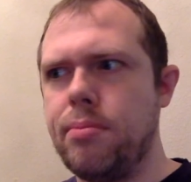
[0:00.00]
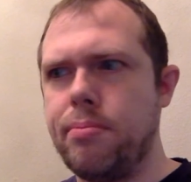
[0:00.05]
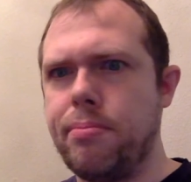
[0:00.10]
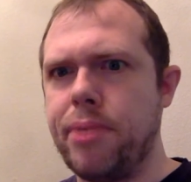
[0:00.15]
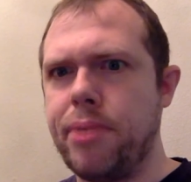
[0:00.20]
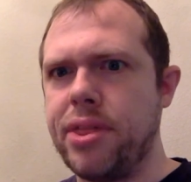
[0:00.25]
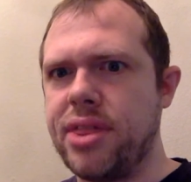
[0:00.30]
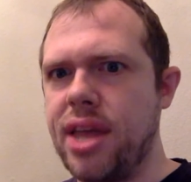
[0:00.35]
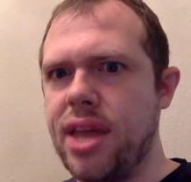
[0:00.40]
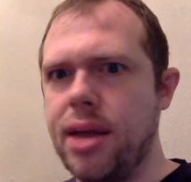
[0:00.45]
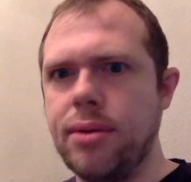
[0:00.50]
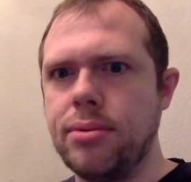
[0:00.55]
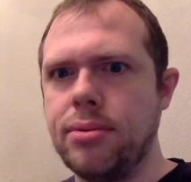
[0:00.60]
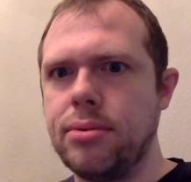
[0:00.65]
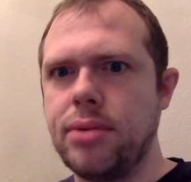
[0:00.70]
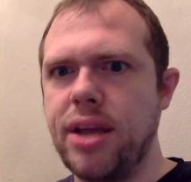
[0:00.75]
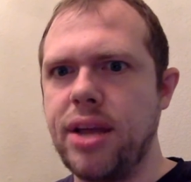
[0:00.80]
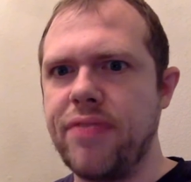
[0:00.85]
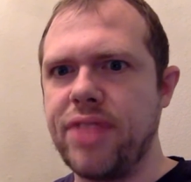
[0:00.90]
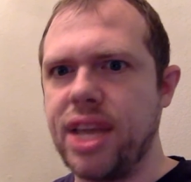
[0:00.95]
But
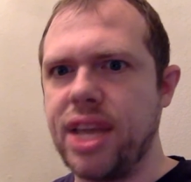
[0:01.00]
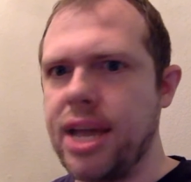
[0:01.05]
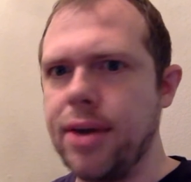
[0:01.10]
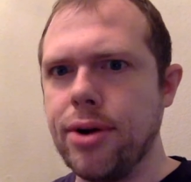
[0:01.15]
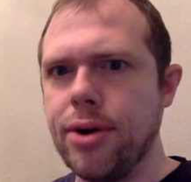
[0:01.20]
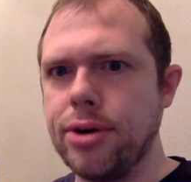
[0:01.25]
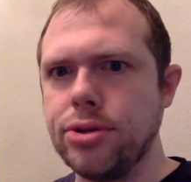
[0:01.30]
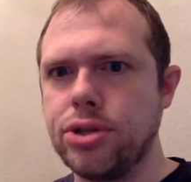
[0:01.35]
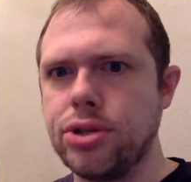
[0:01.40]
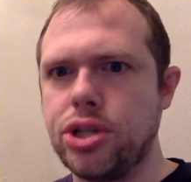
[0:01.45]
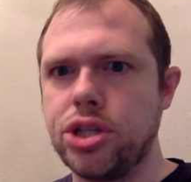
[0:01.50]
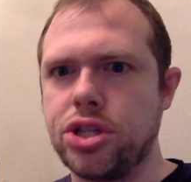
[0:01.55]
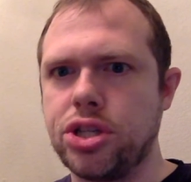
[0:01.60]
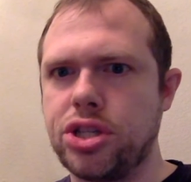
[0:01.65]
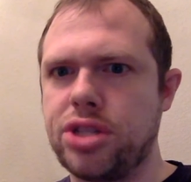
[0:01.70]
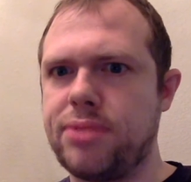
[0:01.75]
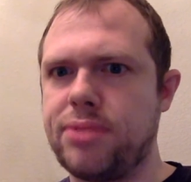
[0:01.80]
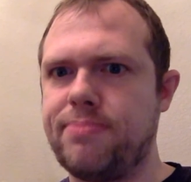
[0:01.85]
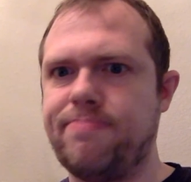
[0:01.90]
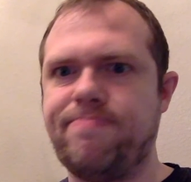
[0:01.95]
then if the heroes
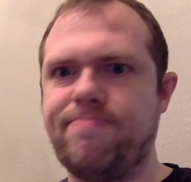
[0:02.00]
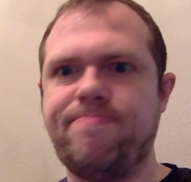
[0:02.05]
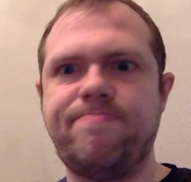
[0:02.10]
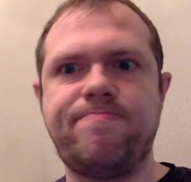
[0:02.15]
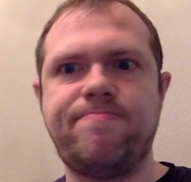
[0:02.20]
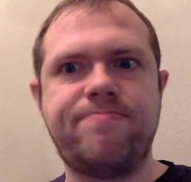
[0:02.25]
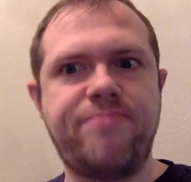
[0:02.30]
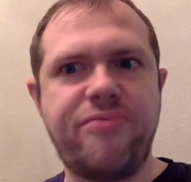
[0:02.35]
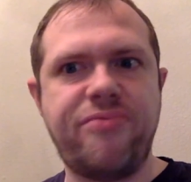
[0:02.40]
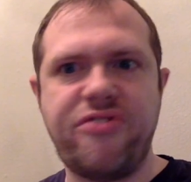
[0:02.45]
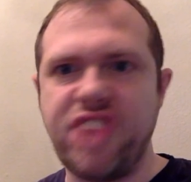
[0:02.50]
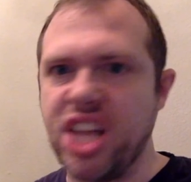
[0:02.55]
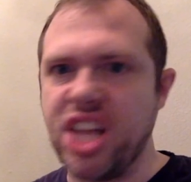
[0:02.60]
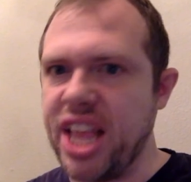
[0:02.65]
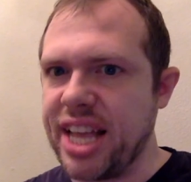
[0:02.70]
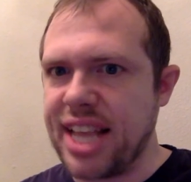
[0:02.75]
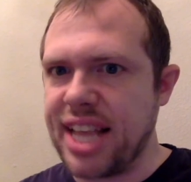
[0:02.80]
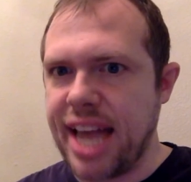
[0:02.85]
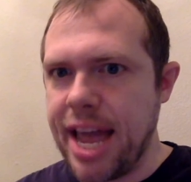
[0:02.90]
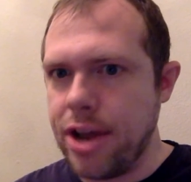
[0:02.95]
just feel
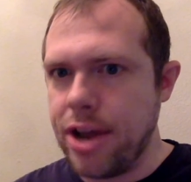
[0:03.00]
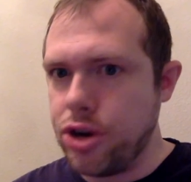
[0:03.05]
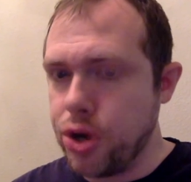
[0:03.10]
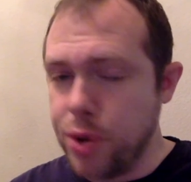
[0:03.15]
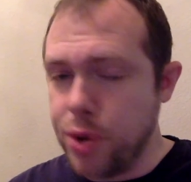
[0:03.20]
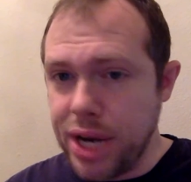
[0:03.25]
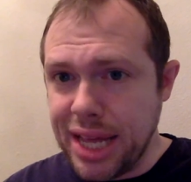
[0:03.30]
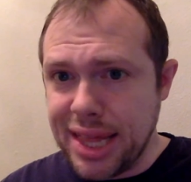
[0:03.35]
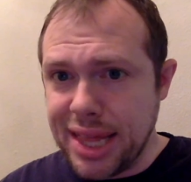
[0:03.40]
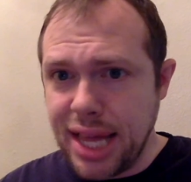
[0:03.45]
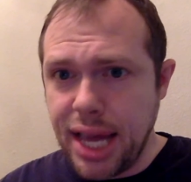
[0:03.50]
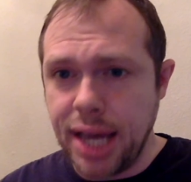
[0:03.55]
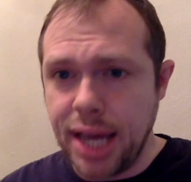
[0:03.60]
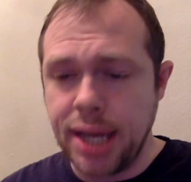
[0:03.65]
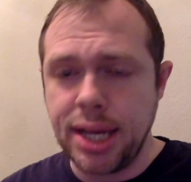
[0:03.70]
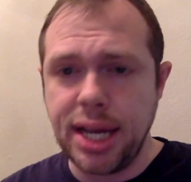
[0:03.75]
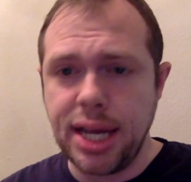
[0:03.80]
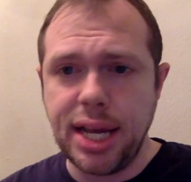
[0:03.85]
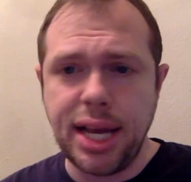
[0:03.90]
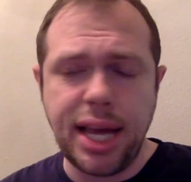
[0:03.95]
like they can't do
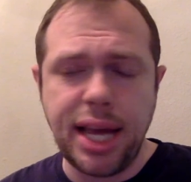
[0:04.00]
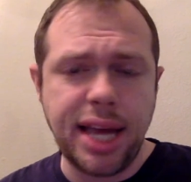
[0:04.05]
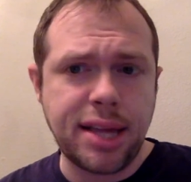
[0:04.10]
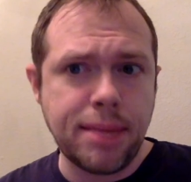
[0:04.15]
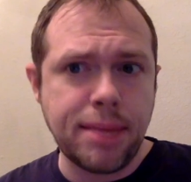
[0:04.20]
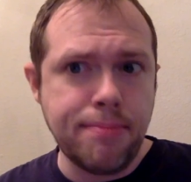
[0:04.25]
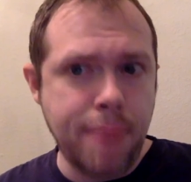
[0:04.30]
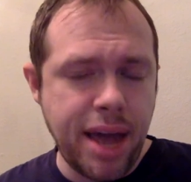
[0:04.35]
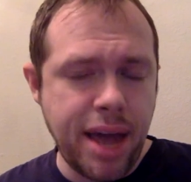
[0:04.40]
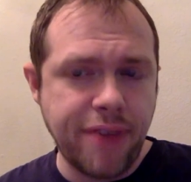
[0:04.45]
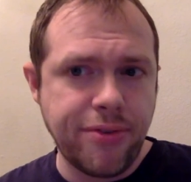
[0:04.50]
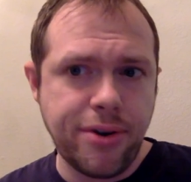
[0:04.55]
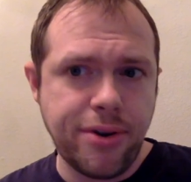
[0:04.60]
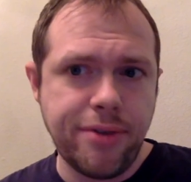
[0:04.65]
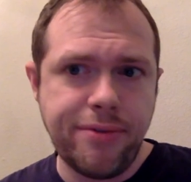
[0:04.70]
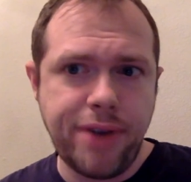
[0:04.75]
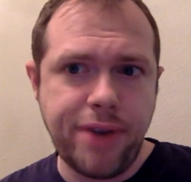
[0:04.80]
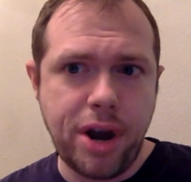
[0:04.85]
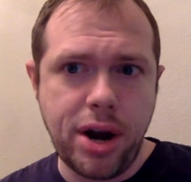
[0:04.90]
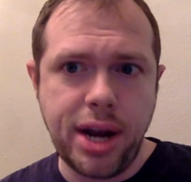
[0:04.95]
anything, it can make for
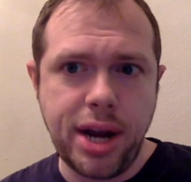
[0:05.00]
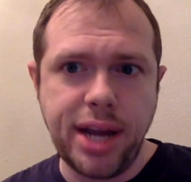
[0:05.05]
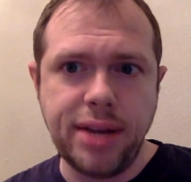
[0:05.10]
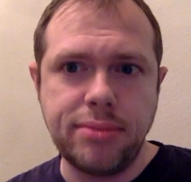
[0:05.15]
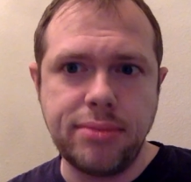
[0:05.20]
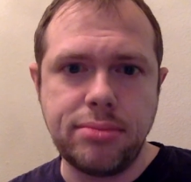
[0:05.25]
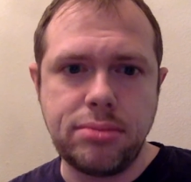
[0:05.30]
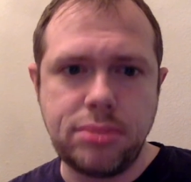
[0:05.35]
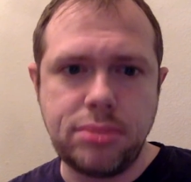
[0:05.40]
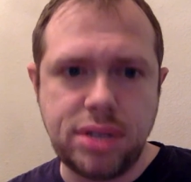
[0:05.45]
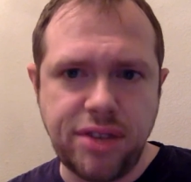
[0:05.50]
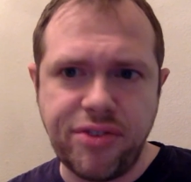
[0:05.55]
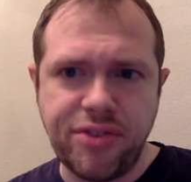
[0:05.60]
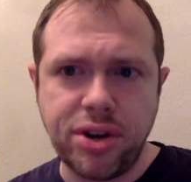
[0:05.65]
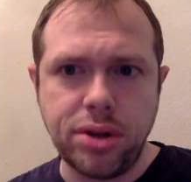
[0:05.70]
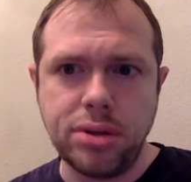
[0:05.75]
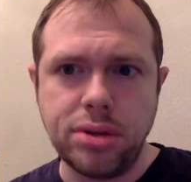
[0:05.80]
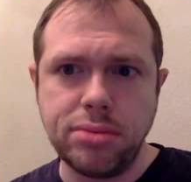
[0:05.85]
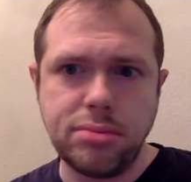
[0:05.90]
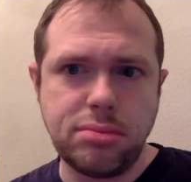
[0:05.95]
a very
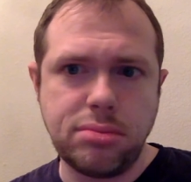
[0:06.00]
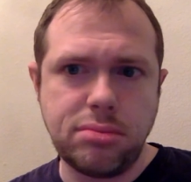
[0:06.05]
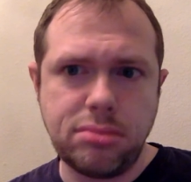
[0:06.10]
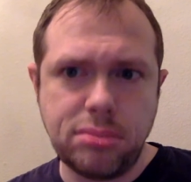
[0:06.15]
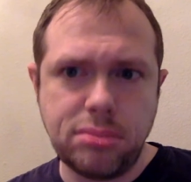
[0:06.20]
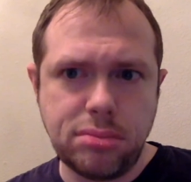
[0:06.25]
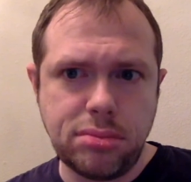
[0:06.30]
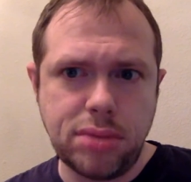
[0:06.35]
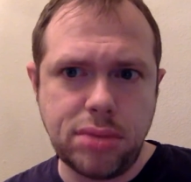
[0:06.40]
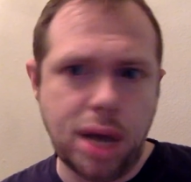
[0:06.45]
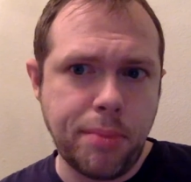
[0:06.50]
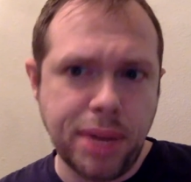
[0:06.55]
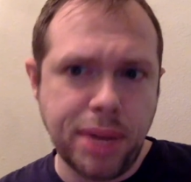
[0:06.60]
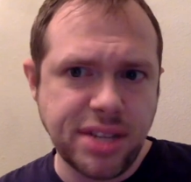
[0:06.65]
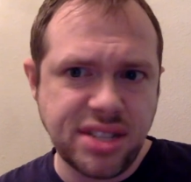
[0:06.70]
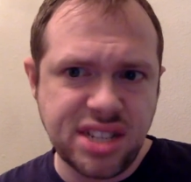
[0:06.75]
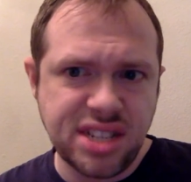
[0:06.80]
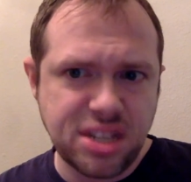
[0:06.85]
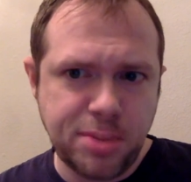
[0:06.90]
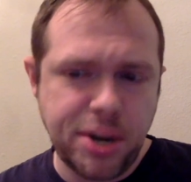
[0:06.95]
difficult,
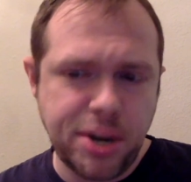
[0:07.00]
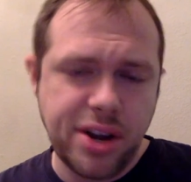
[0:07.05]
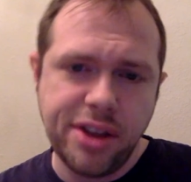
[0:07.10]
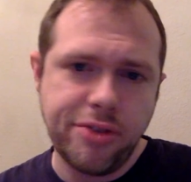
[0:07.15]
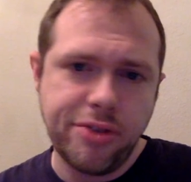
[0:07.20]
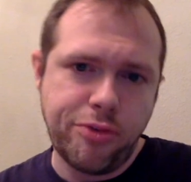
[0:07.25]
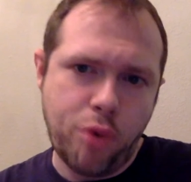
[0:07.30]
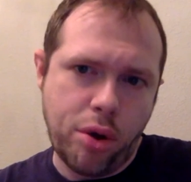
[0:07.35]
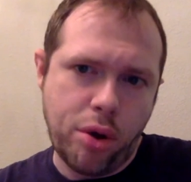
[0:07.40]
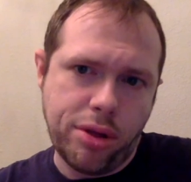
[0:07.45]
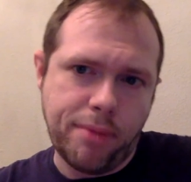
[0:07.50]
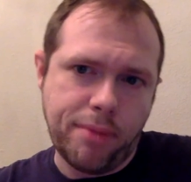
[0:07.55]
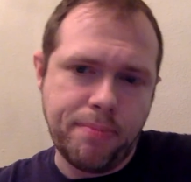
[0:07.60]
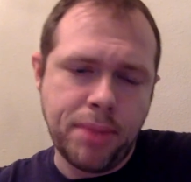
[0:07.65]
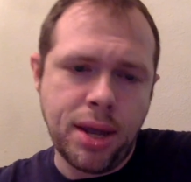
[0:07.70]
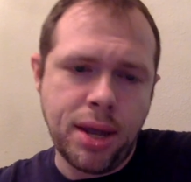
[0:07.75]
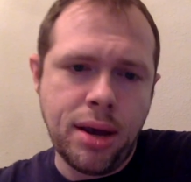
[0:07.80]
unpleasant experience for them.